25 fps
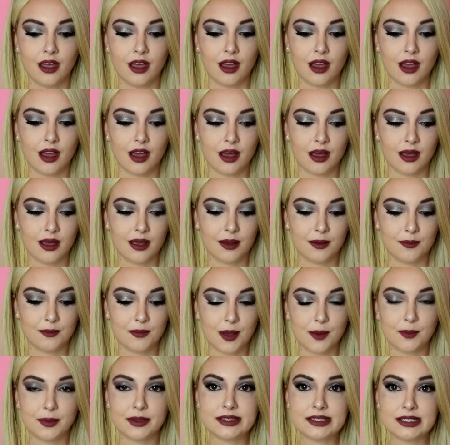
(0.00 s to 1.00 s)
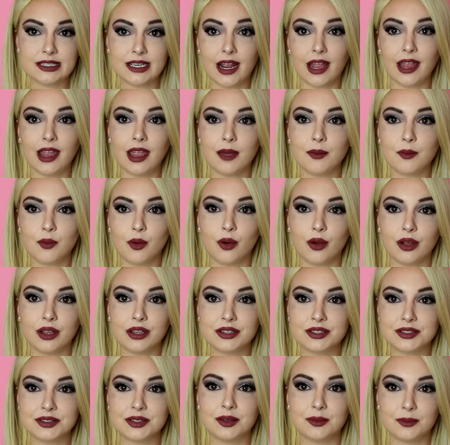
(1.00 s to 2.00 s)
But today I'm going
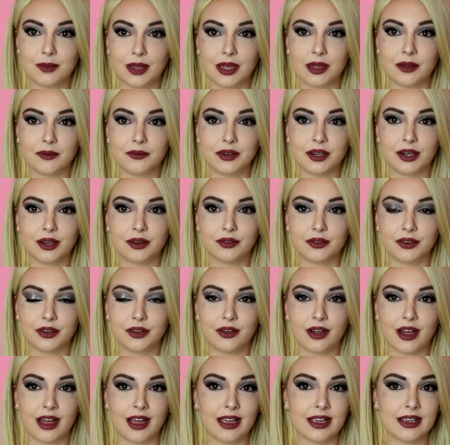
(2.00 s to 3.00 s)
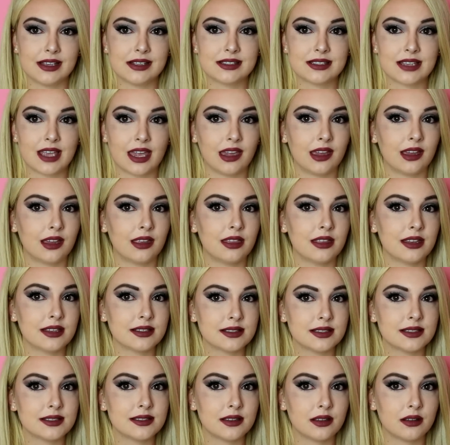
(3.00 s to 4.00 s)
to do a makeup video for you guys, and this
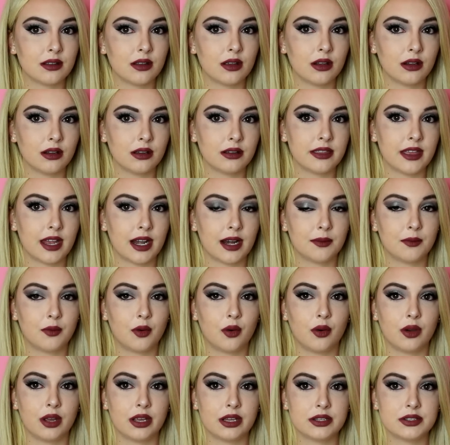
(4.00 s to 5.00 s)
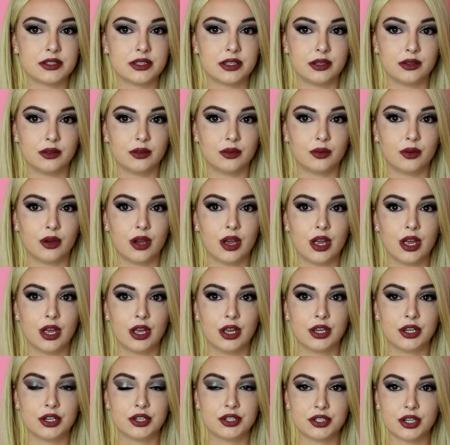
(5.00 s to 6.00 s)
is the look that I'm going to
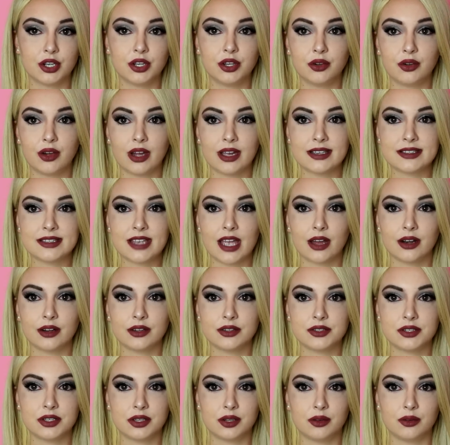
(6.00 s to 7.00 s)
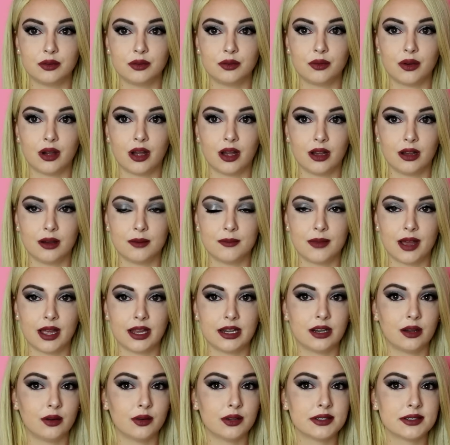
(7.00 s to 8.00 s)
show you guys how to do. I
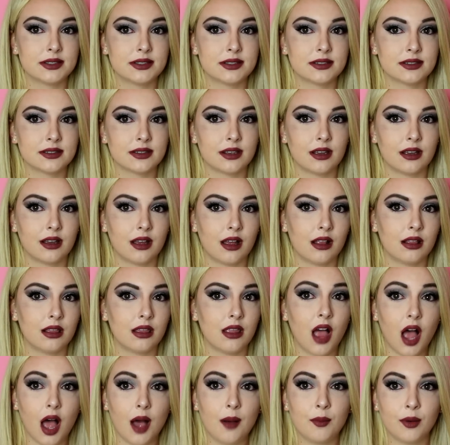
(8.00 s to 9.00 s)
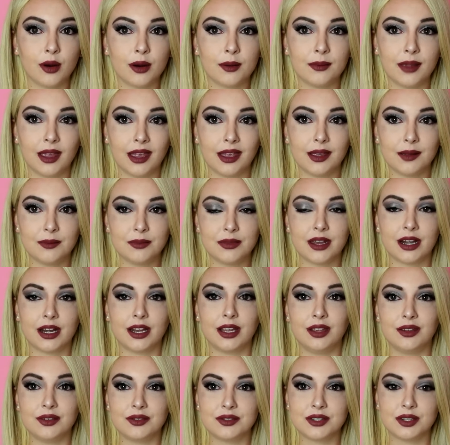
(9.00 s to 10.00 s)
know it's a lot more makeup than I
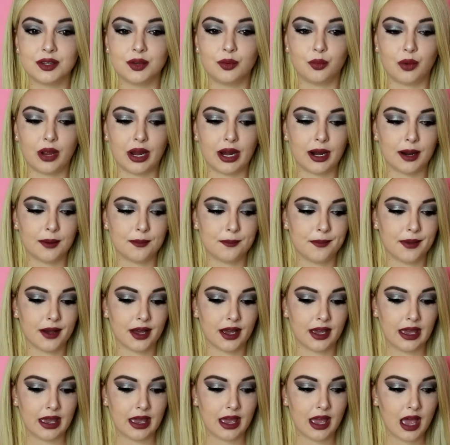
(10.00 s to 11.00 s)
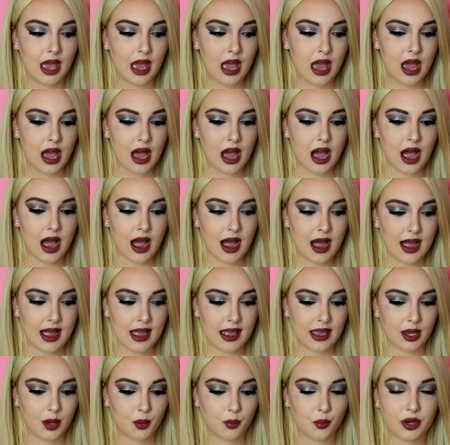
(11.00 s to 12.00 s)
usually wear, but
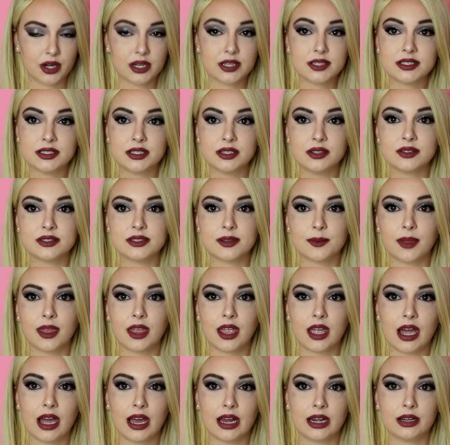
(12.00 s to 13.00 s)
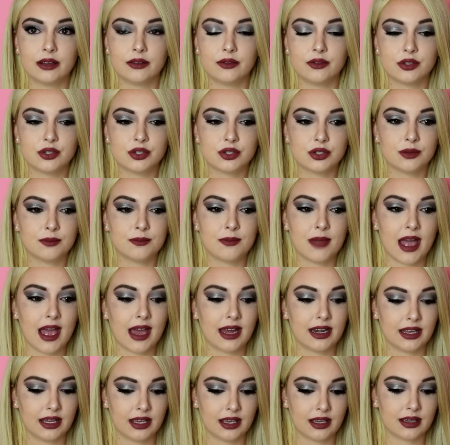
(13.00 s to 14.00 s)
I wanted to do something kind of
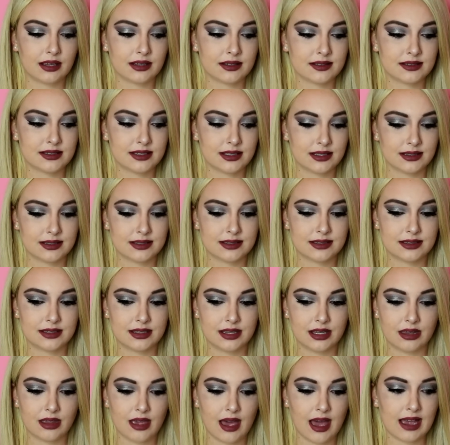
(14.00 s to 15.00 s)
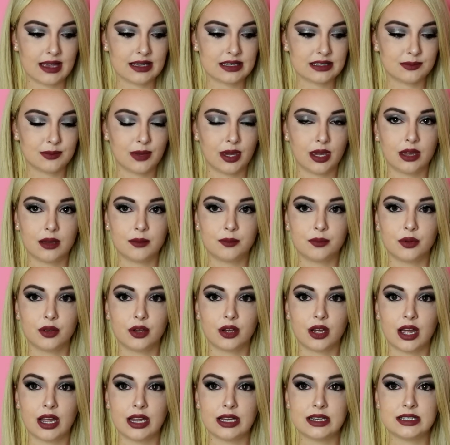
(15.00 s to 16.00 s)
dramatic since the last makeup
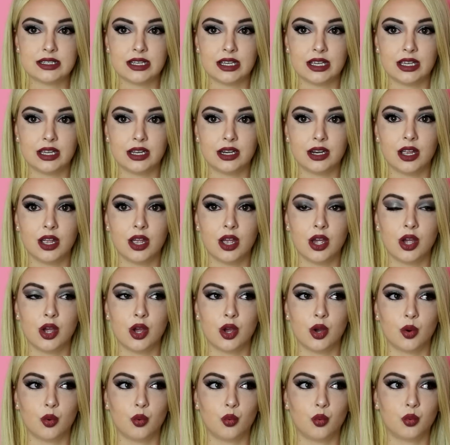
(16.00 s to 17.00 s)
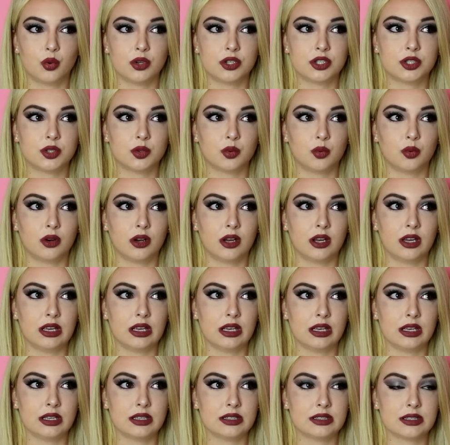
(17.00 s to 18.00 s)
look I did, which
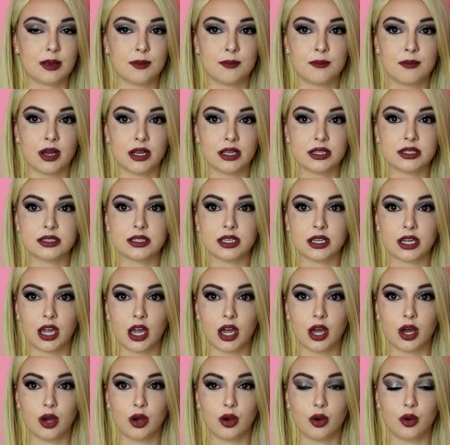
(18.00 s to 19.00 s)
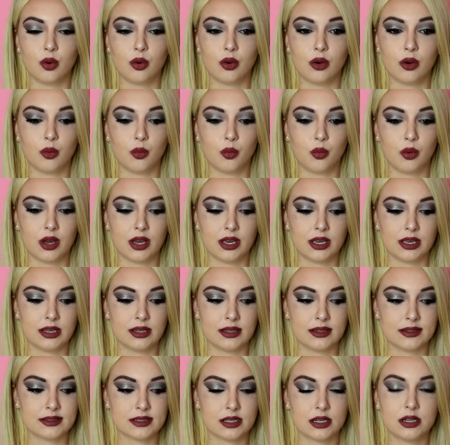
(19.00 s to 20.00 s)
was months ago,
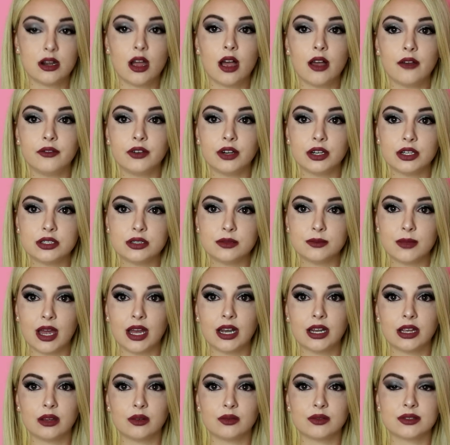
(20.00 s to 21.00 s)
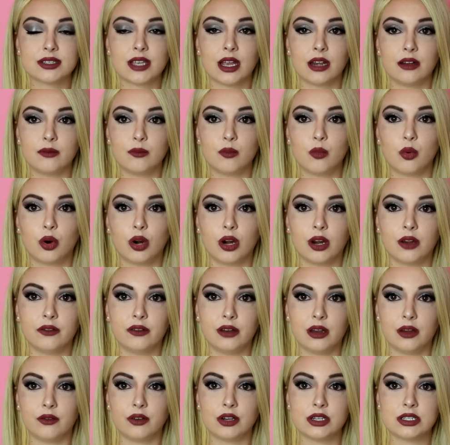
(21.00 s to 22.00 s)
was not very dramatic. It was kind of more of an
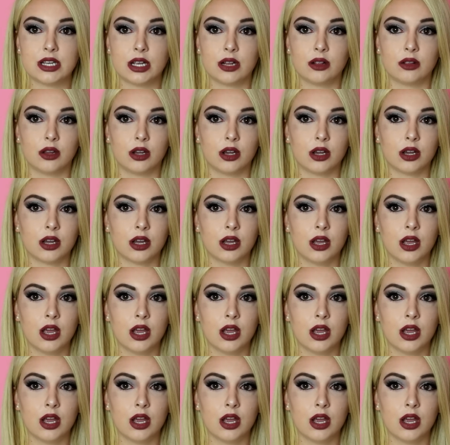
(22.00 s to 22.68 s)
everyday look.